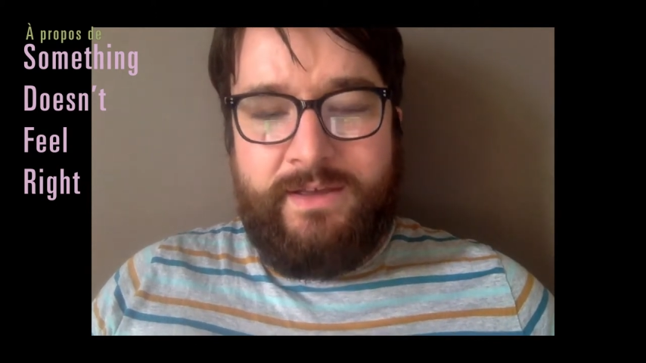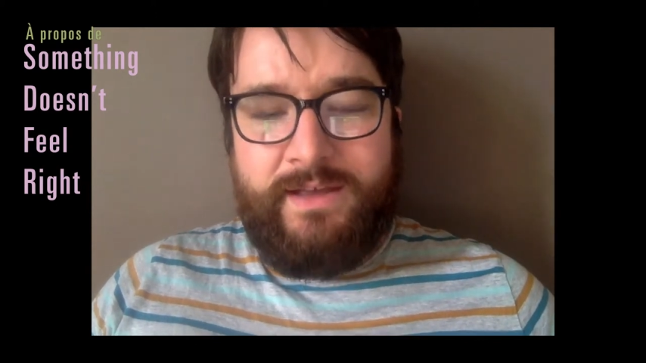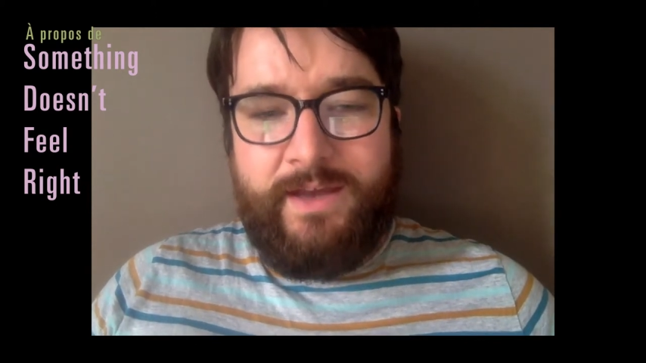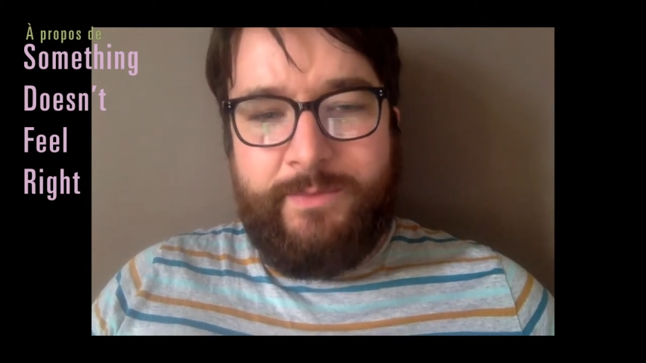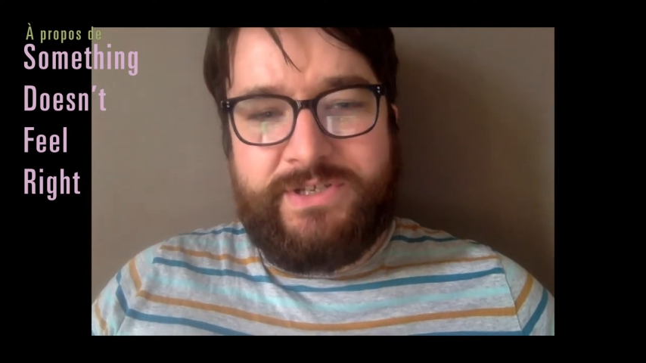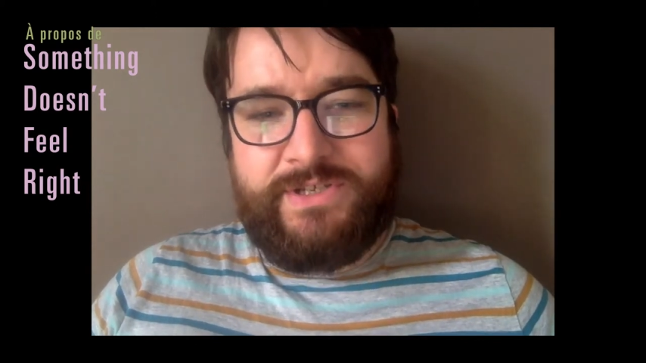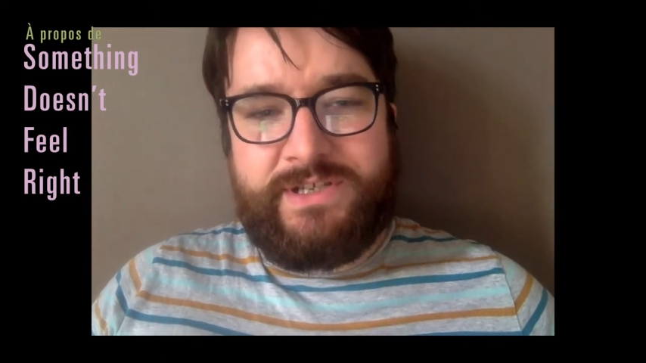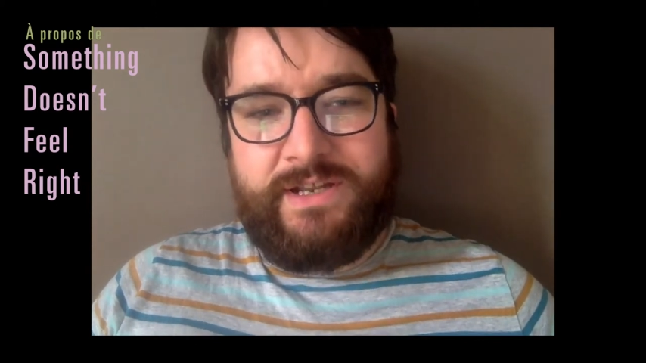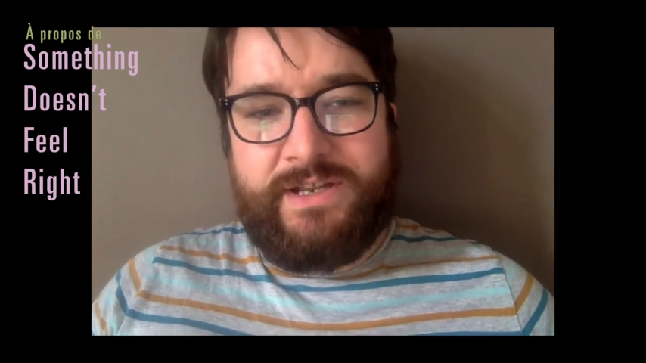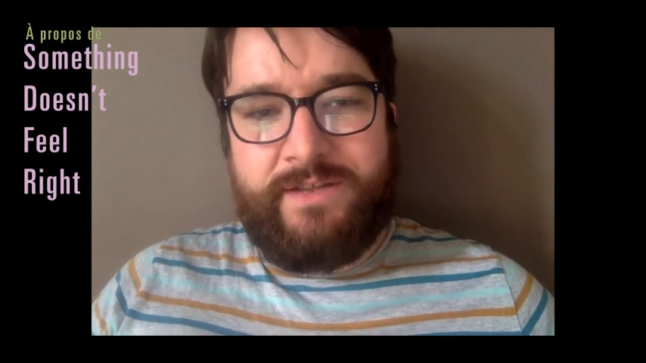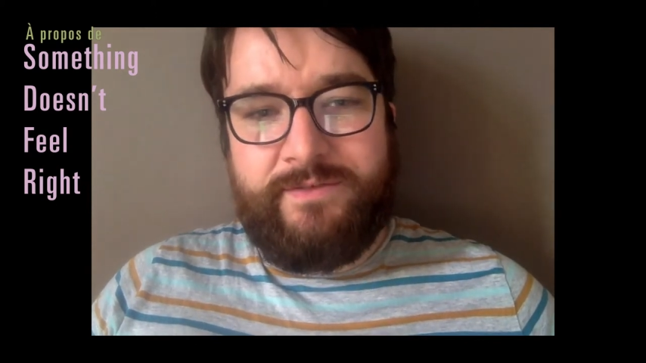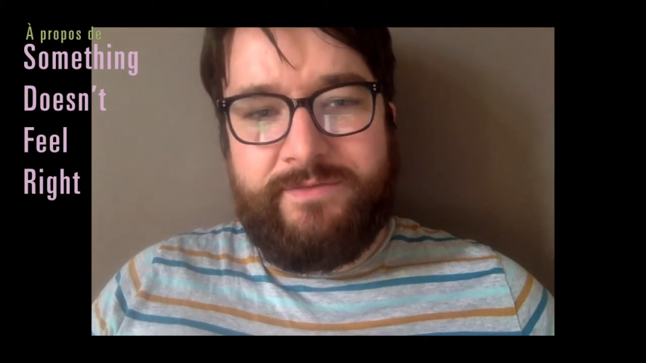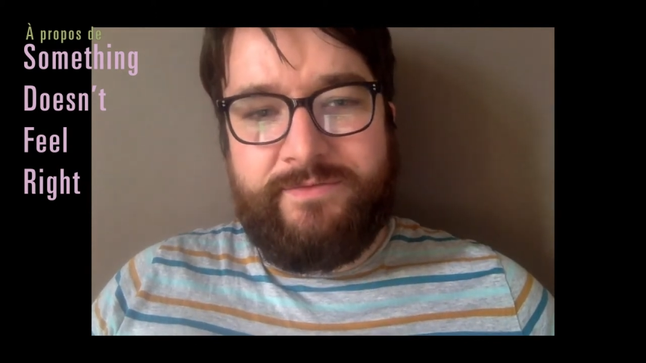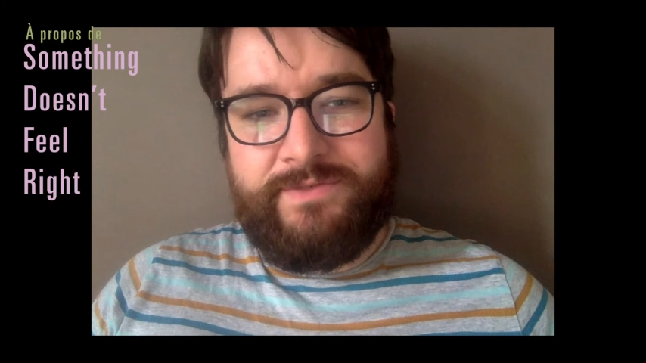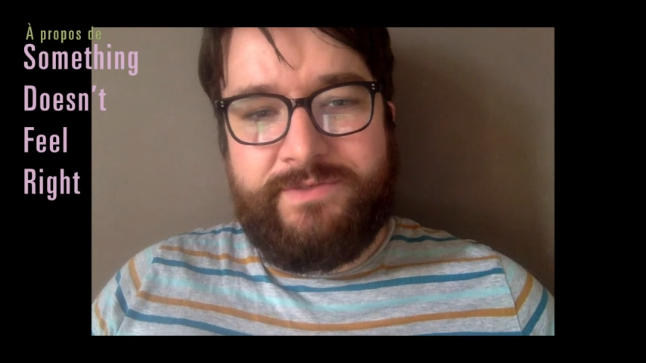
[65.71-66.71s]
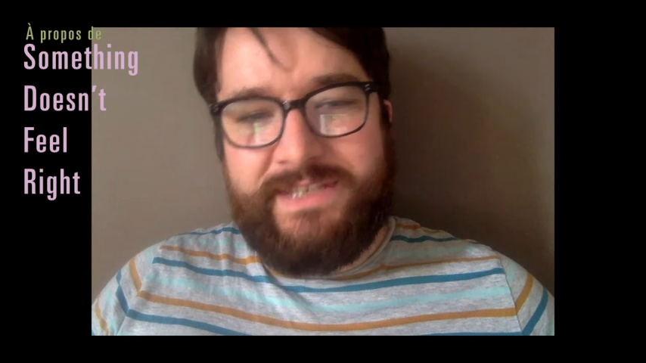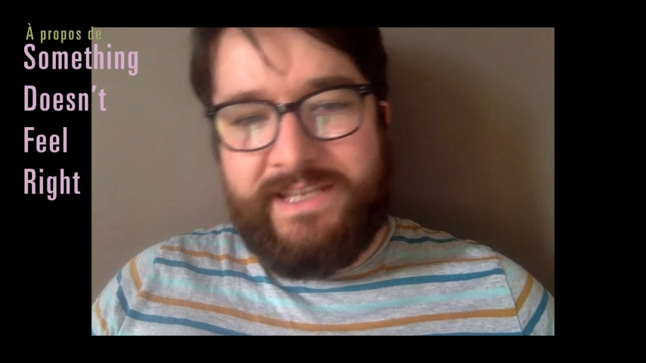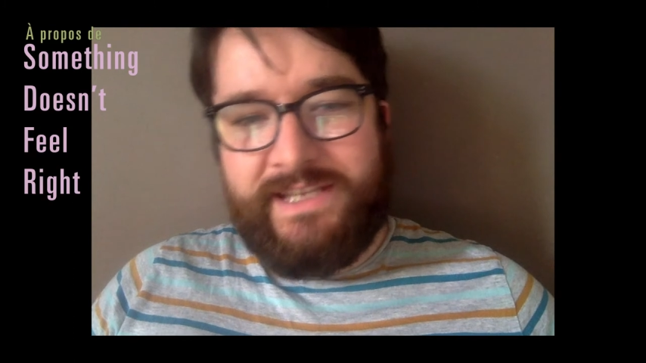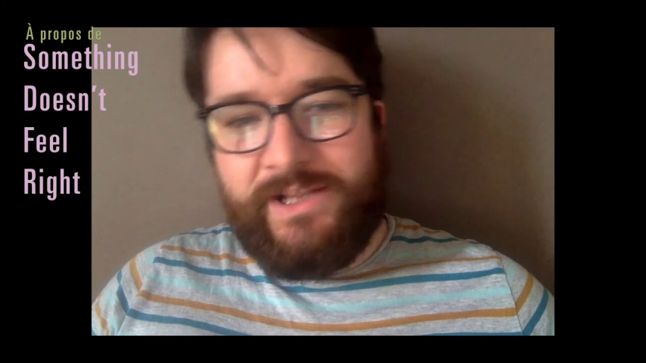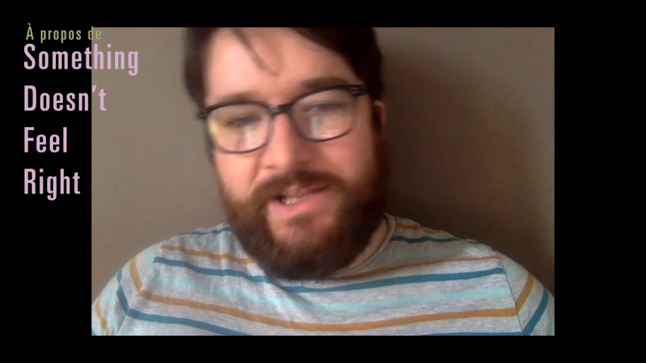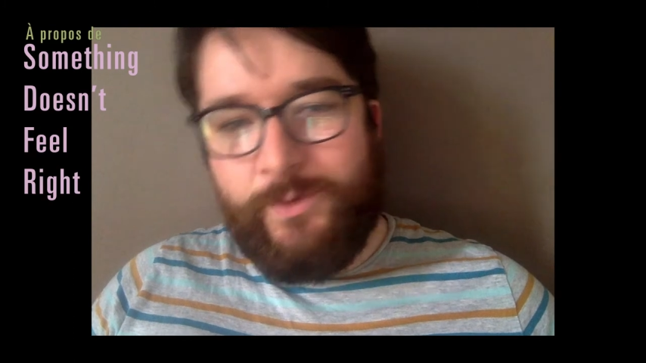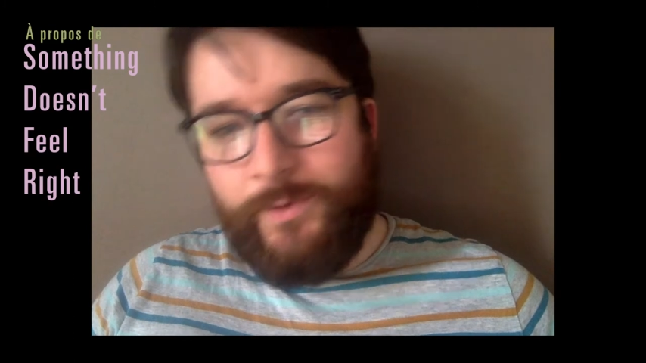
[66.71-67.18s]
And we just kind of
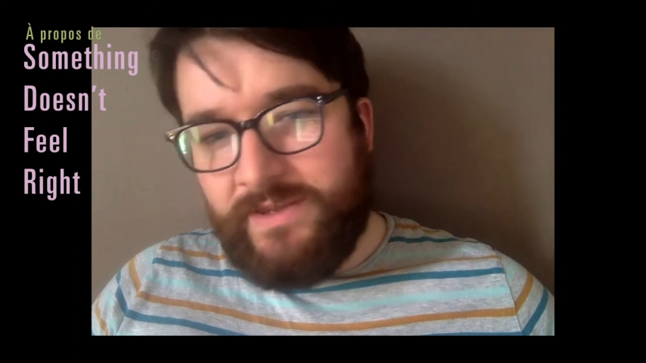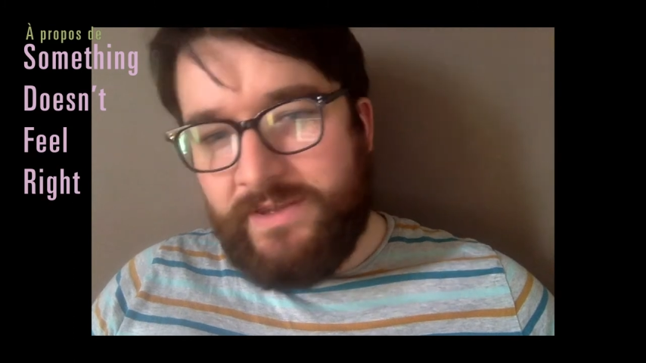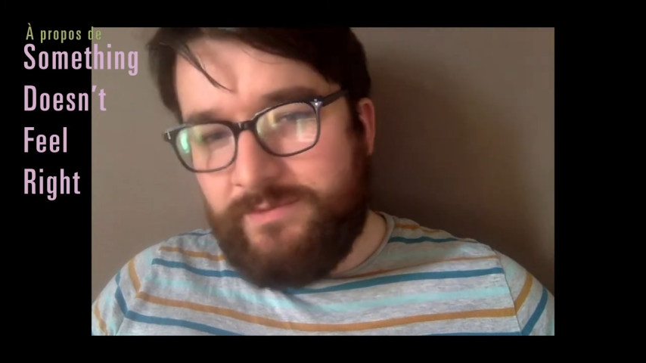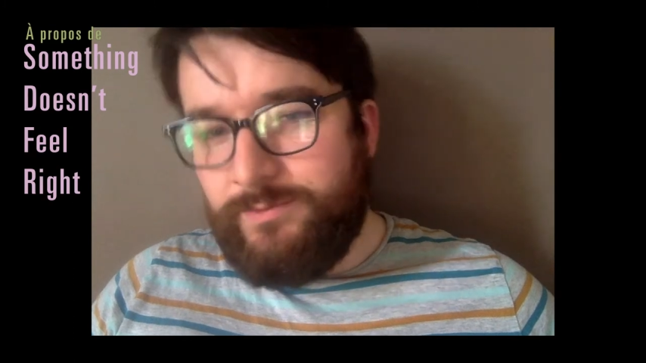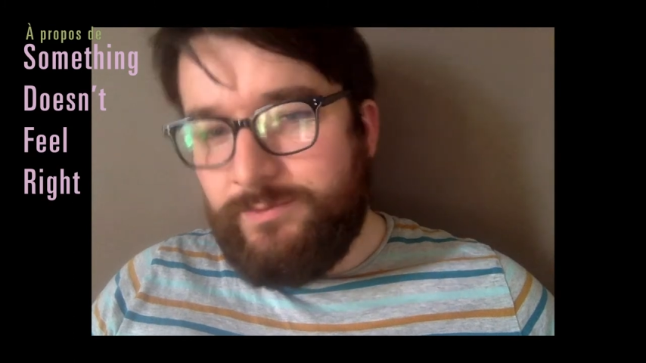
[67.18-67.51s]
deal with